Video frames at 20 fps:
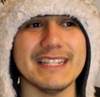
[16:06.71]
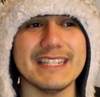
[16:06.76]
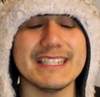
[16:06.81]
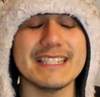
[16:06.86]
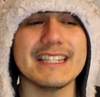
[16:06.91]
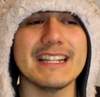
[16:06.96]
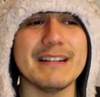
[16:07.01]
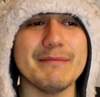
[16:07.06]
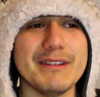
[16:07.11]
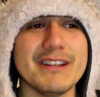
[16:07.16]
This
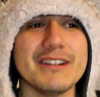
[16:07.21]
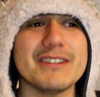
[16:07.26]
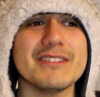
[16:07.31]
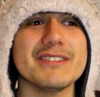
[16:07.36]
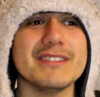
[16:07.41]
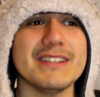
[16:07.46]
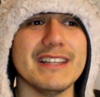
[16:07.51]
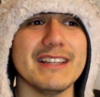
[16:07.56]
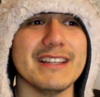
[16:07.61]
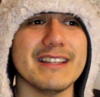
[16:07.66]
is going to be
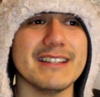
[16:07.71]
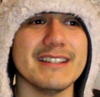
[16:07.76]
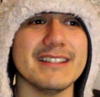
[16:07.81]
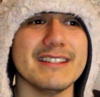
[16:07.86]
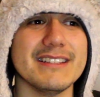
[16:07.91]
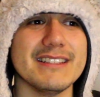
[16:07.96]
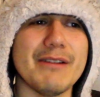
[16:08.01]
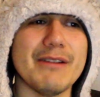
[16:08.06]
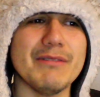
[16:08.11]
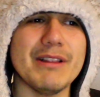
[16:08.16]
interesting
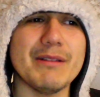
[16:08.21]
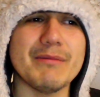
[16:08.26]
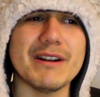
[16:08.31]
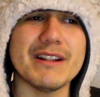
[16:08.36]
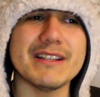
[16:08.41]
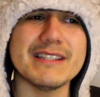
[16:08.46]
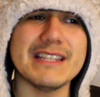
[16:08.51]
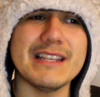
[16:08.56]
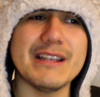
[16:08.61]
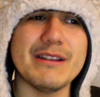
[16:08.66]
because I really
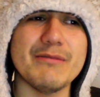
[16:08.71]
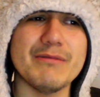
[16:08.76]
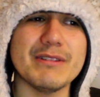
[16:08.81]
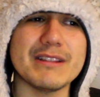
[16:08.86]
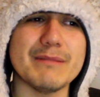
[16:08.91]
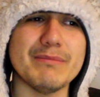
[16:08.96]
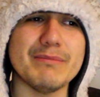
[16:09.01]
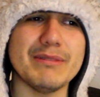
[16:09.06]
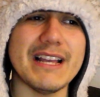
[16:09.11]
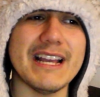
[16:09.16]
want to see what
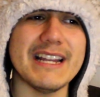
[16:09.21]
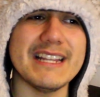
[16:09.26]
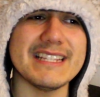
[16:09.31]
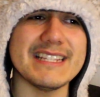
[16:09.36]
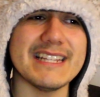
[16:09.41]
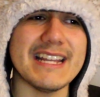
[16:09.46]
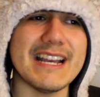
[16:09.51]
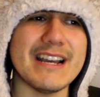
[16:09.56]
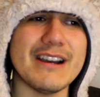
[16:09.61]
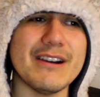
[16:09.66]
the plan is
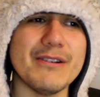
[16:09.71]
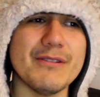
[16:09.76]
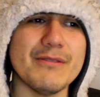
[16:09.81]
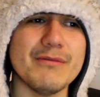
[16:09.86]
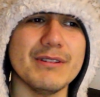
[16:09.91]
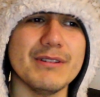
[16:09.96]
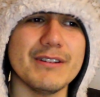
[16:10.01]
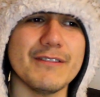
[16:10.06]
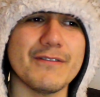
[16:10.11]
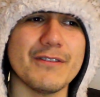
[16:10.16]

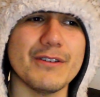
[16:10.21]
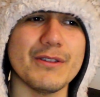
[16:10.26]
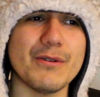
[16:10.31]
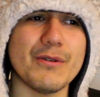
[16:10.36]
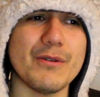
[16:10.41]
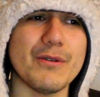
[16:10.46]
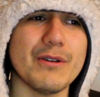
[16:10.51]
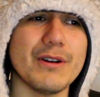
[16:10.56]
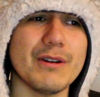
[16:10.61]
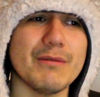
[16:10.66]
now for the
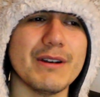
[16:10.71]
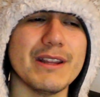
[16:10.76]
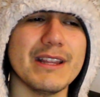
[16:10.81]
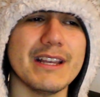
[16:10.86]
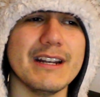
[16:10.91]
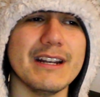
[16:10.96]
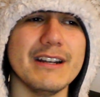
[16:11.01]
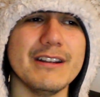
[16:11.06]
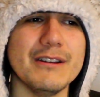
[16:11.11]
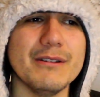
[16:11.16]
Horde. What are they
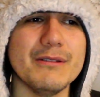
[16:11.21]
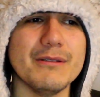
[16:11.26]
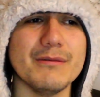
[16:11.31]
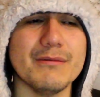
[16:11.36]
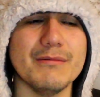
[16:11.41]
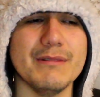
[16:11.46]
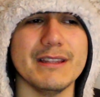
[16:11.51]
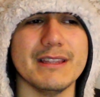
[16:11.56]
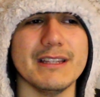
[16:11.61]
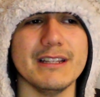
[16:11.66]
going to do
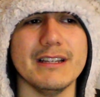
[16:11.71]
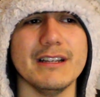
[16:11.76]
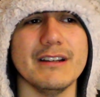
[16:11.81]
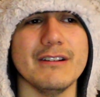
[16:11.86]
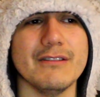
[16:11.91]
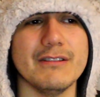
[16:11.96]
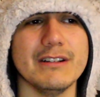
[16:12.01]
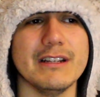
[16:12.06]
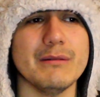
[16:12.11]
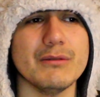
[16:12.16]
with
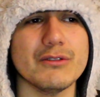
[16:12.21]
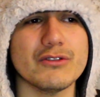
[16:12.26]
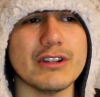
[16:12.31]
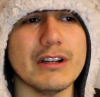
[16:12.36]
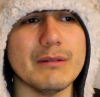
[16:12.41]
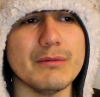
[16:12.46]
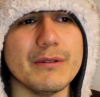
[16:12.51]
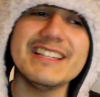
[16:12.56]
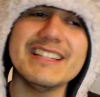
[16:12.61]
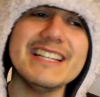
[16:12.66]
uh, Double
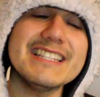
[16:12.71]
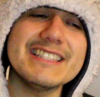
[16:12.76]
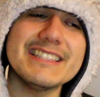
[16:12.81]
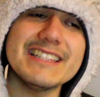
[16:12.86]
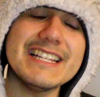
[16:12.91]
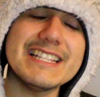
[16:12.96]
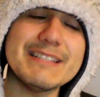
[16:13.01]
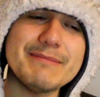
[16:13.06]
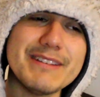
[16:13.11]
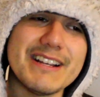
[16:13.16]
Trouble? Let's
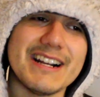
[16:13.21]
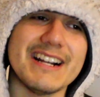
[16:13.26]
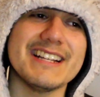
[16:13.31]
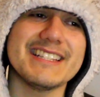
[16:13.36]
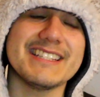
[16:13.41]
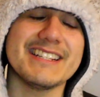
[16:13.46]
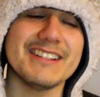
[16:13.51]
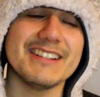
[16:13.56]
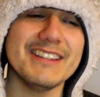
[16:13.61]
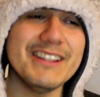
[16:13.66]
let's be
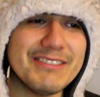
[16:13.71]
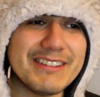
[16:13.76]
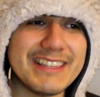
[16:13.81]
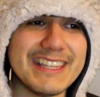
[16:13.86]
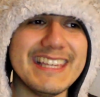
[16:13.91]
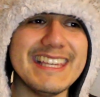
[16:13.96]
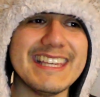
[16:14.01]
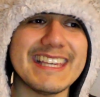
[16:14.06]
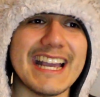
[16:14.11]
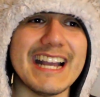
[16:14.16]
honest here, low
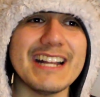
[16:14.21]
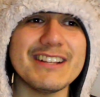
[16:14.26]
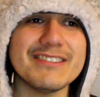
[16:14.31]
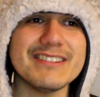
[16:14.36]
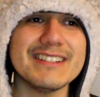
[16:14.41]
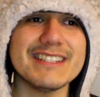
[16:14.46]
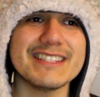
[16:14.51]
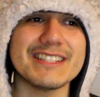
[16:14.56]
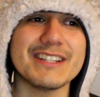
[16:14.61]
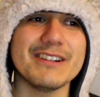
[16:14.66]
key.
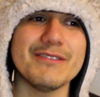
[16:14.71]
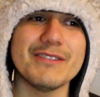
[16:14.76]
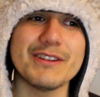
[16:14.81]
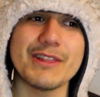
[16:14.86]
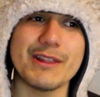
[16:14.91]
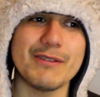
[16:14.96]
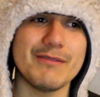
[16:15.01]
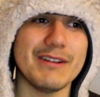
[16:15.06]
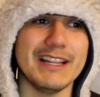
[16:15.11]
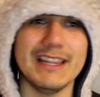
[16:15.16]
Catra is going
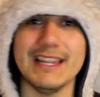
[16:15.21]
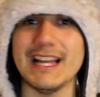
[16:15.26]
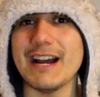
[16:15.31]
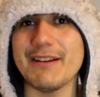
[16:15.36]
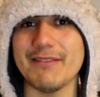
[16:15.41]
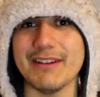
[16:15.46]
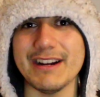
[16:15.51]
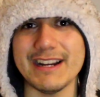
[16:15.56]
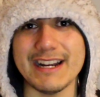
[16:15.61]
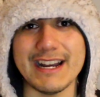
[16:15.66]
through a
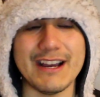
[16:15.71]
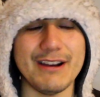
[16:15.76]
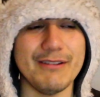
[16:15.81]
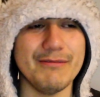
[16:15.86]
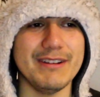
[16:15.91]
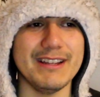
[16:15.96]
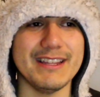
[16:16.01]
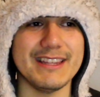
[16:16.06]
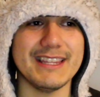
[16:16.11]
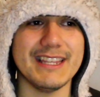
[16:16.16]
lot right now
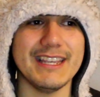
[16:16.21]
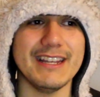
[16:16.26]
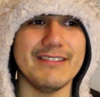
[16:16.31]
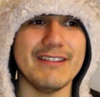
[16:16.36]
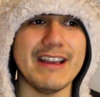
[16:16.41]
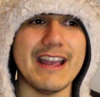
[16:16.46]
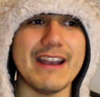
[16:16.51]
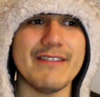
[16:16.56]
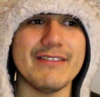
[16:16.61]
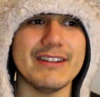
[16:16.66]
with, you
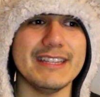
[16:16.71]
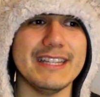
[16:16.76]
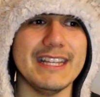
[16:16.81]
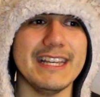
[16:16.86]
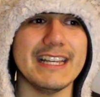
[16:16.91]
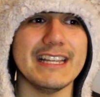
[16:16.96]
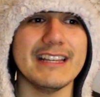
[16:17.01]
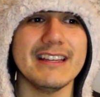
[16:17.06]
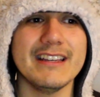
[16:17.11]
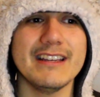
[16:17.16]
know,
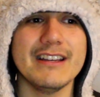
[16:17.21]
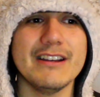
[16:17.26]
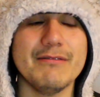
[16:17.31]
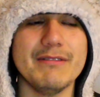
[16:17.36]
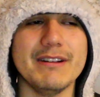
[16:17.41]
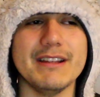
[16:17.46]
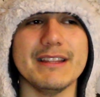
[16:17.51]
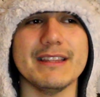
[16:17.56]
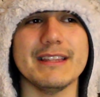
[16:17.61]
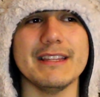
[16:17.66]
everything
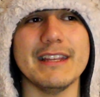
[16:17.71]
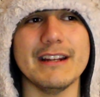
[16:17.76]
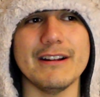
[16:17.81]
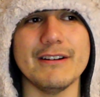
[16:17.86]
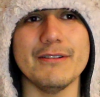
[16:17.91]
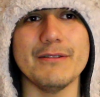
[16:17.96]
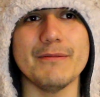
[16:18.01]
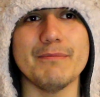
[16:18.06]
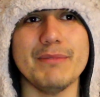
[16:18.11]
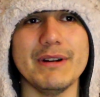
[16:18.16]
with, you
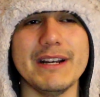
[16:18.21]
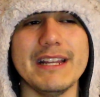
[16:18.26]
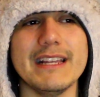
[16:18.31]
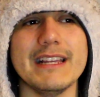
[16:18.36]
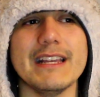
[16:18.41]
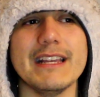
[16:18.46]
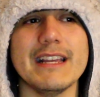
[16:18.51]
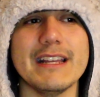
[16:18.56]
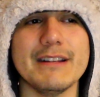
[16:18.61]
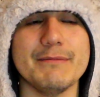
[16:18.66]
know,
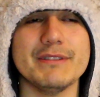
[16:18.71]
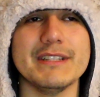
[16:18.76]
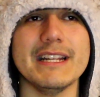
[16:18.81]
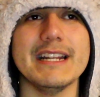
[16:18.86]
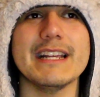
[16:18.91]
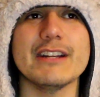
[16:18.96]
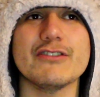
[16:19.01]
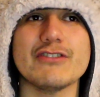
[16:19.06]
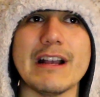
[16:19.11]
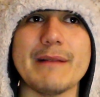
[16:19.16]
putting,
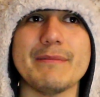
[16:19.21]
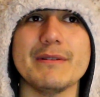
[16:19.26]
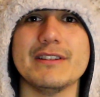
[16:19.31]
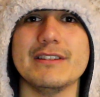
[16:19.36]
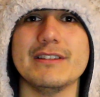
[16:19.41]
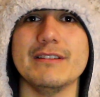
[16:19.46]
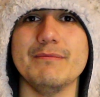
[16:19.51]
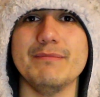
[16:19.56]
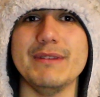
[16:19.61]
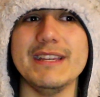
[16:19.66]
sending Entrapta
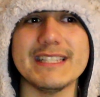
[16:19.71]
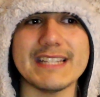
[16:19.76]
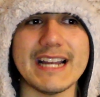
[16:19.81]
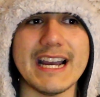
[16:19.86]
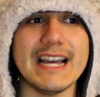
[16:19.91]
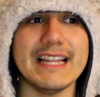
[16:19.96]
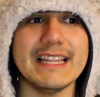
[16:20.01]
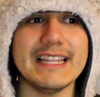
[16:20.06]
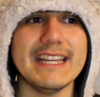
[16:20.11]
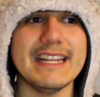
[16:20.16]
to Beast
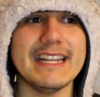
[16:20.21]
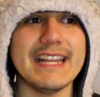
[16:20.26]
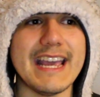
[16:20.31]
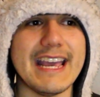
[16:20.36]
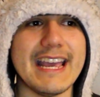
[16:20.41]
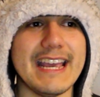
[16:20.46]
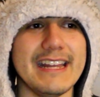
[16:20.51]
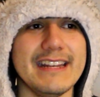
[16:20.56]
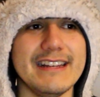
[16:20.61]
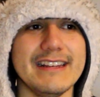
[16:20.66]
Island
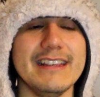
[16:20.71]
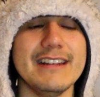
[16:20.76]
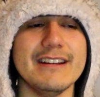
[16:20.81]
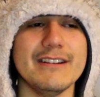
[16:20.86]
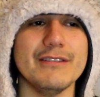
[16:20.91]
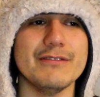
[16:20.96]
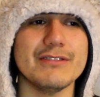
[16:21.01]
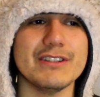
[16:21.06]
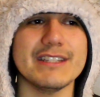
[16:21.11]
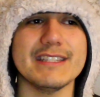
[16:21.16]
and, you
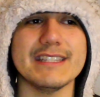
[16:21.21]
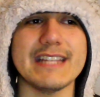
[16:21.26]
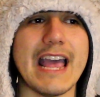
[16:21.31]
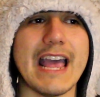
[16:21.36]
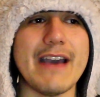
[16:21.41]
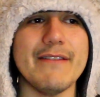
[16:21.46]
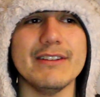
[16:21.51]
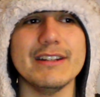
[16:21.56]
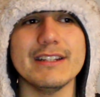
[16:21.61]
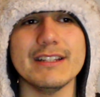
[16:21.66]
know, just
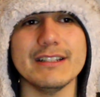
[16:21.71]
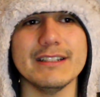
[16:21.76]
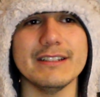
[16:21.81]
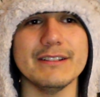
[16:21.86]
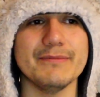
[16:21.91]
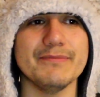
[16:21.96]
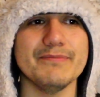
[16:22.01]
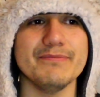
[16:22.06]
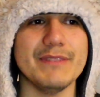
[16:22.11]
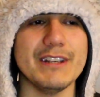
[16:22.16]
having
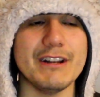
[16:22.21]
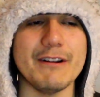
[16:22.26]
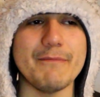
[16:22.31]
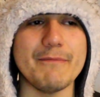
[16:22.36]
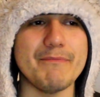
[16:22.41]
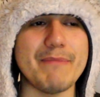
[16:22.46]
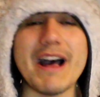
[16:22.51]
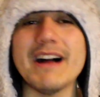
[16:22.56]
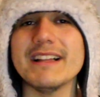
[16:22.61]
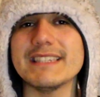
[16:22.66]
to, you know,
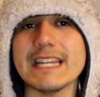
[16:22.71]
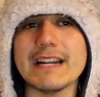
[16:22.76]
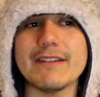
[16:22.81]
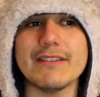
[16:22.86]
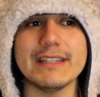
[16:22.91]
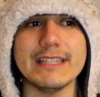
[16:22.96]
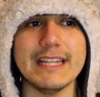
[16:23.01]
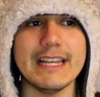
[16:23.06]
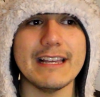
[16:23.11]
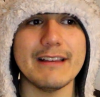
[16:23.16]
balance
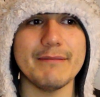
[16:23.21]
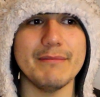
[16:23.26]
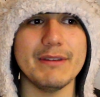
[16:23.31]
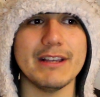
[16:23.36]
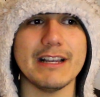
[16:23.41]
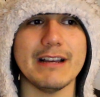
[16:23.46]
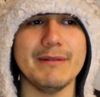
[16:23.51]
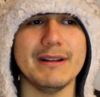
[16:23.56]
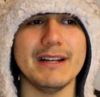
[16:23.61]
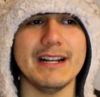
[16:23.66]
everything and
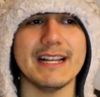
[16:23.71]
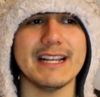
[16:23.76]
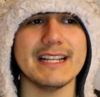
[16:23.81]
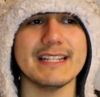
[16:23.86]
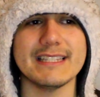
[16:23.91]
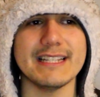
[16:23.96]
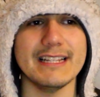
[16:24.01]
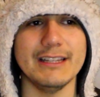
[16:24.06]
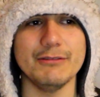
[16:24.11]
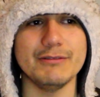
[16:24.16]
becoming, I
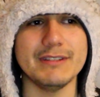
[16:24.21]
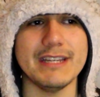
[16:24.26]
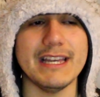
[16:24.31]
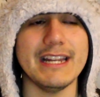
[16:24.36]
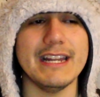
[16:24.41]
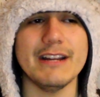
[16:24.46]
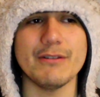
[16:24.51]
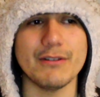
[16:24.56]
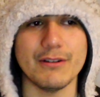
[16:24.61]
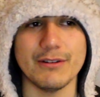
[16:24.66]
guess, a
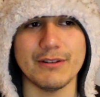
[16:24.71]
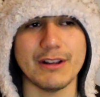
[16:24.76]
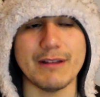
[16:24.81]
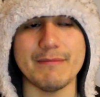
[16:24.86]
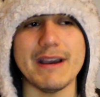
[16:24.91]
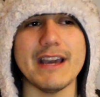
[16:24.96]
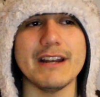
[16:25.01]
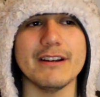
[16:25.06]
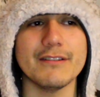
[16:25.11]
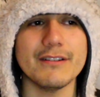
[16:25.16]
lieutenant or
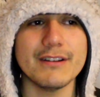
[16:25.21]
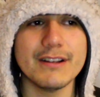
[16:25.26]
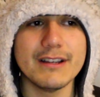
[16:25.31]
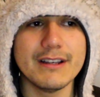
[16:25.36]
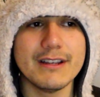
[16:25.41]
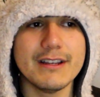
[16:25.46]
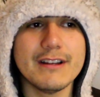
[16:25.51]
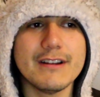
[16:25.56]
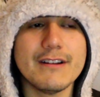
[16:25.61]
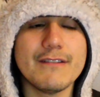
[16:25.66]
commander
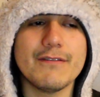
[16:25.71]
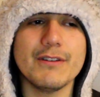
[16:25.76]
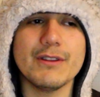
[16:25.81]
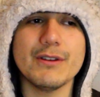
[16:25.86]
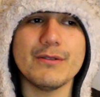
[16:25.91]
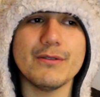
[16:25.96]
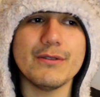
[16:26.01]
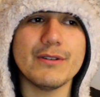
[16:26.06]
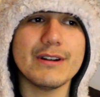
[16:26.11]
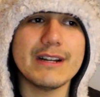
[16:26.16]
for
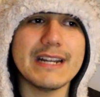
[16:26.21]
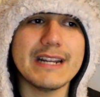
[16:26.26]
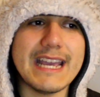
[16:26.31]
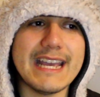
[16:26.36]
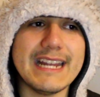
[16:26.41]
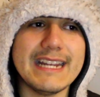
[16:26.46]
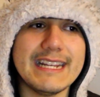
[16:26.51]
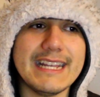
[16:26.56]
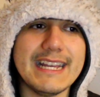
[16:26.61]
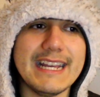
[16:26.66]
the Horde,
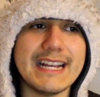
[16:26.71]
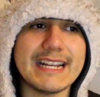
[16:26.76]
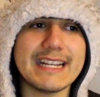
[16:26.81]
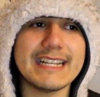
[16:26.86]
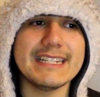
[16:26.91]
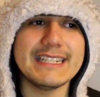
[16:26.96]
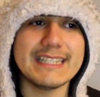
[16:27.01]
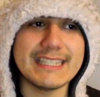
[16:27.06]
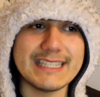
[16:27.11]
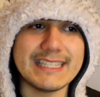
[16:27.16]
and it
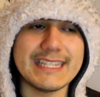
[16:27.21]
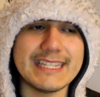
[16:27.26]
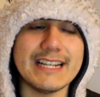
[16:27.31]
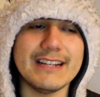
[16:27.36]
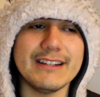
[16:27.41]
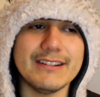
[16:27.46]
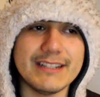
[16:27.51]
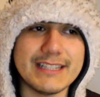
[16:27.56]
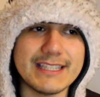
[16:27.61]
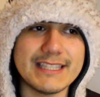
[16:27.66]
can just
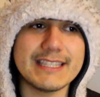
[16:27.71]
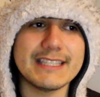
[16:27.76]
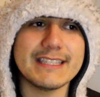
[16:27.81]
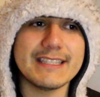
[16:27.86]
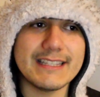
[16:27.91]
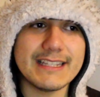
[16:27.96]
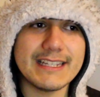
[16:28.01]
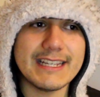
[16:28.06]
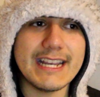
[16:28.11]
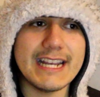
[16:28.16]
tell
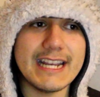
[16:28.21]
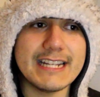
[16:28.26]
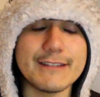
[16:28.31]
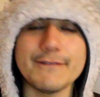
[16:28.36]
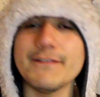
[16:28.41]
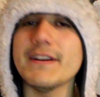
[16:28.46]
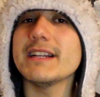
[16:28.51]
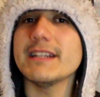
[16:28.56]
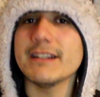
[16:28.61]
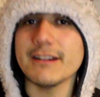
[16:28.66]
it's it's
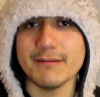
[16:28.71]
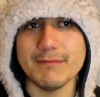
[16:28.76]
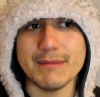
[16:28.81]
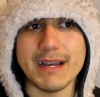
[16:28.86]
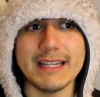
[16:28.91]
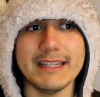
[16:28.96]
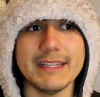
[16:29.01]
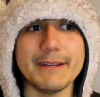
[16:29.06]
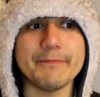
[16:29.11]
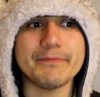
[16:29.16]
affecting her
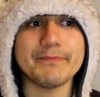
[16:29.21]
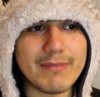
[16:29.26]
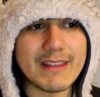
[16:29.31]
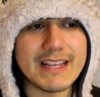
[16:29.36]
badly.